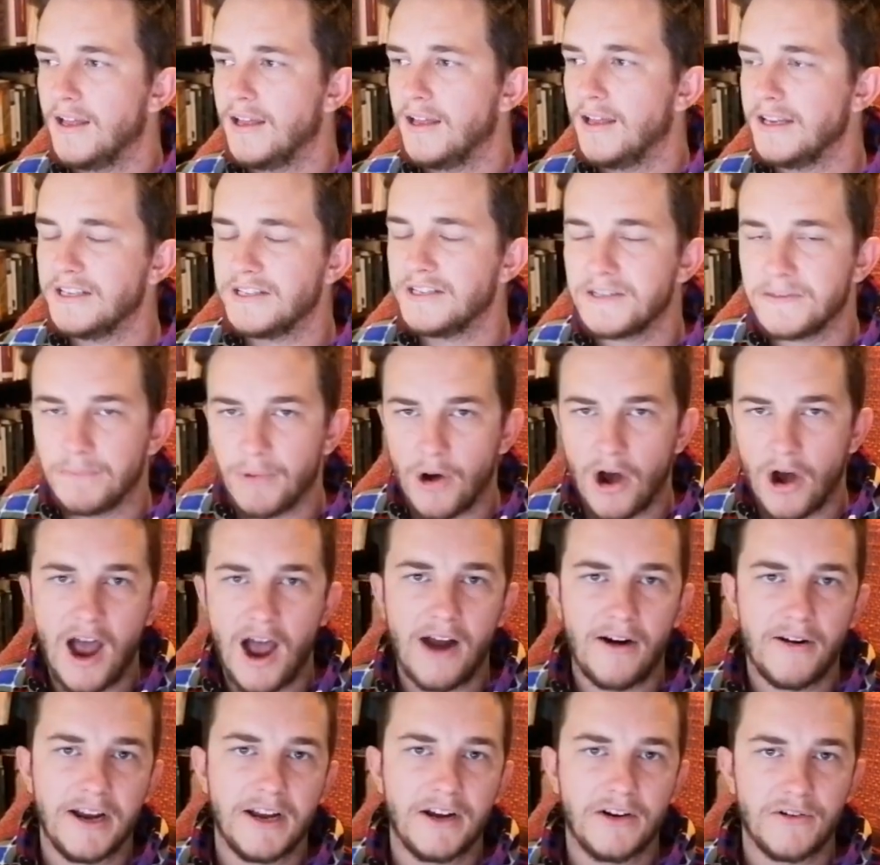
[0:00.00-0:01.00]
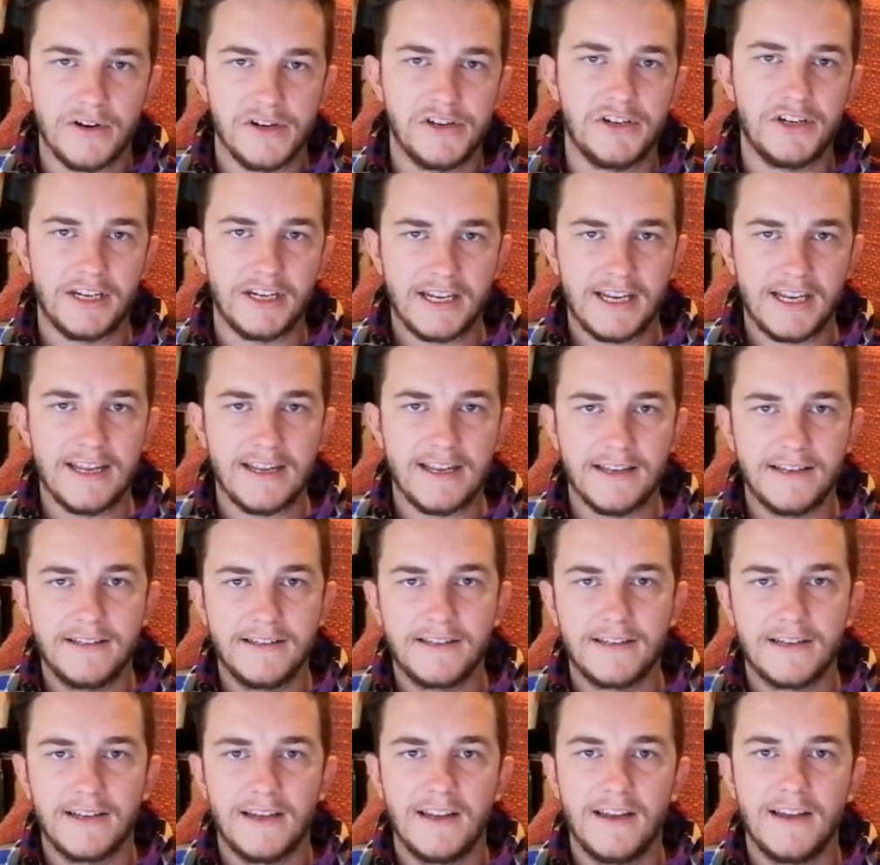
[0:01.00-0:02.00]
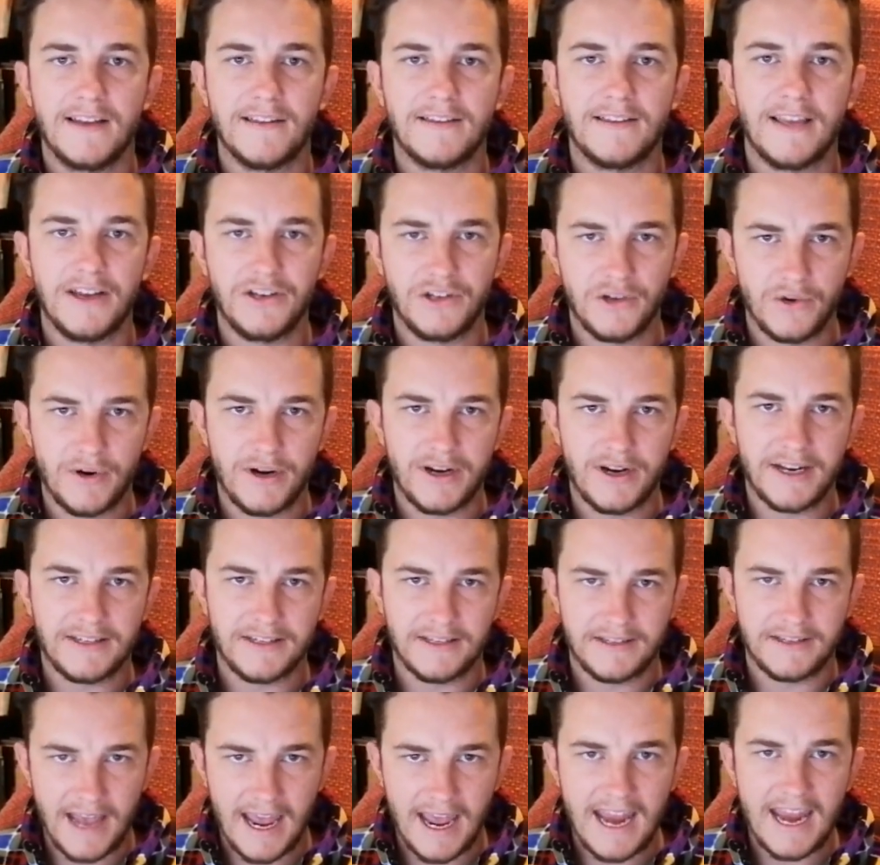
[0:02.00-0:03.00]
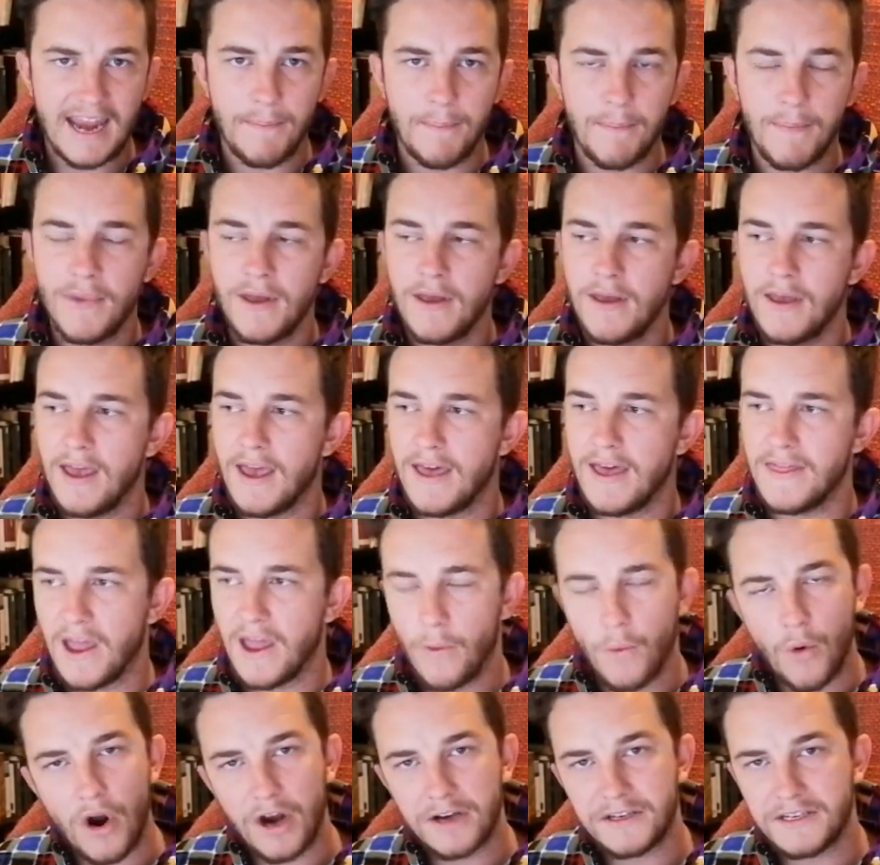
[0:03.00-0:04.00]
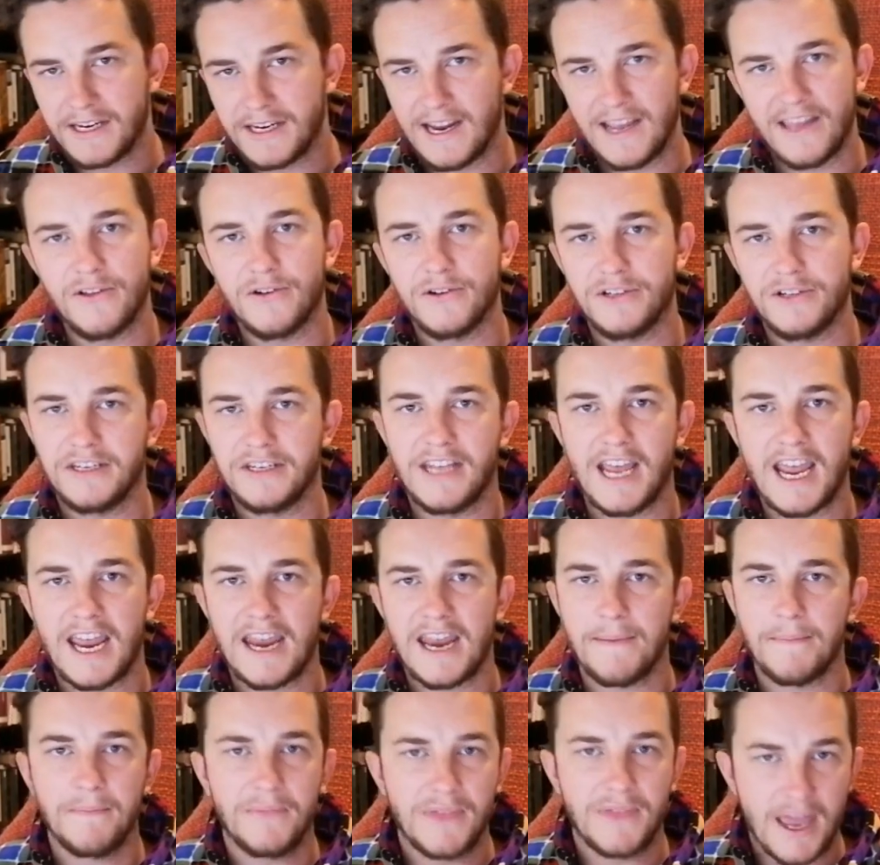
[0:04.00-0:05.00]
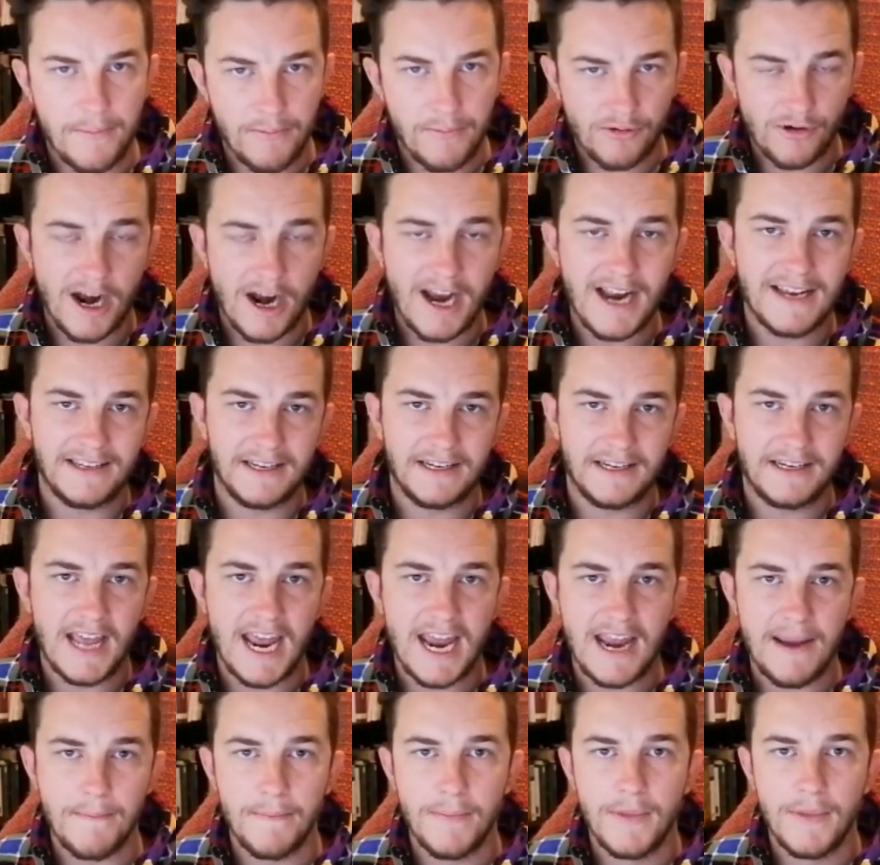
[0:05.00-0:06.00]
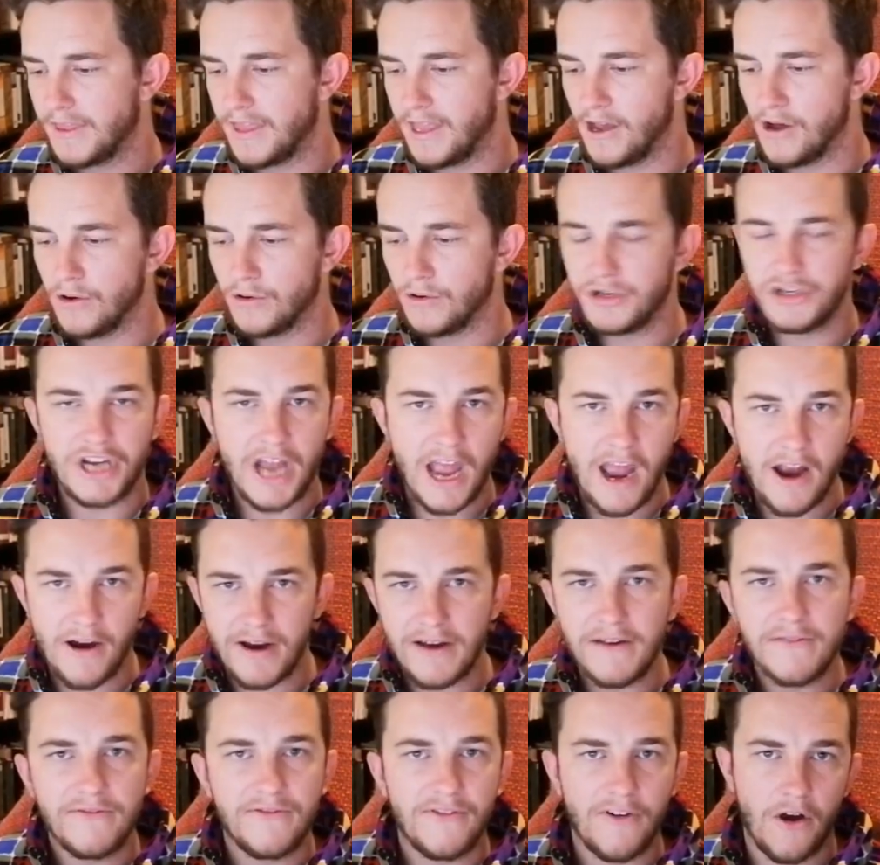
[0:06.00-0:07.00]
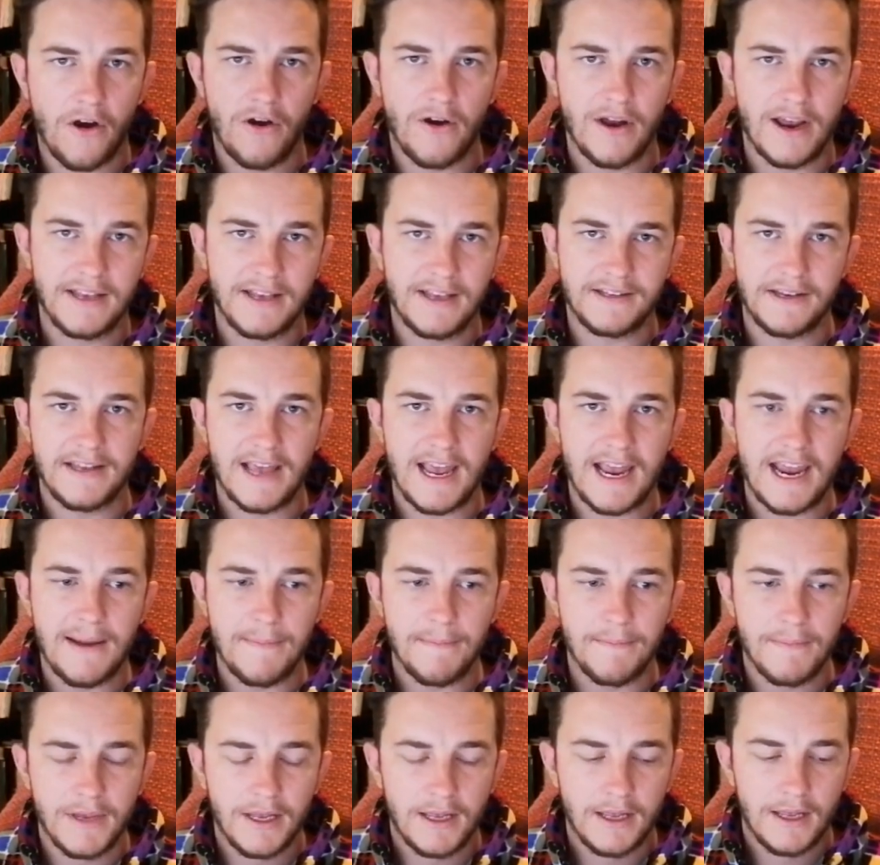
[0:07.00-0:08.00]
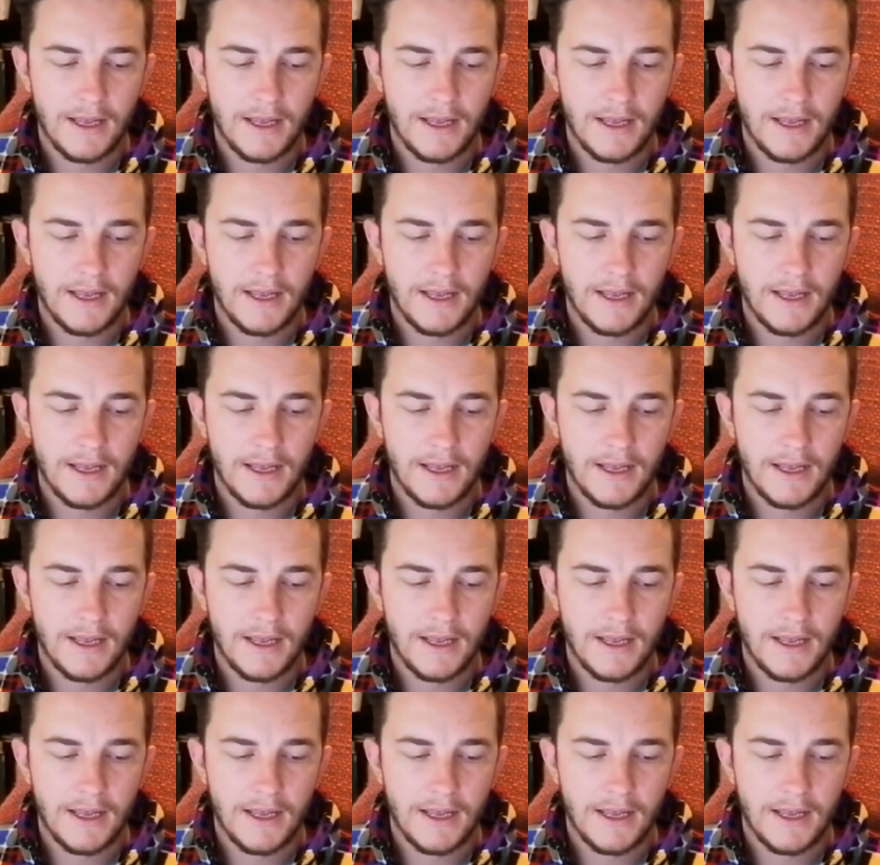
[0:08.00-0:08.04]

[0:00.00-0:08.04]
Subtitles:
inspiring Christian kids, they do it as a team and they work together as a team. They pray as a team. They'll share info as a team.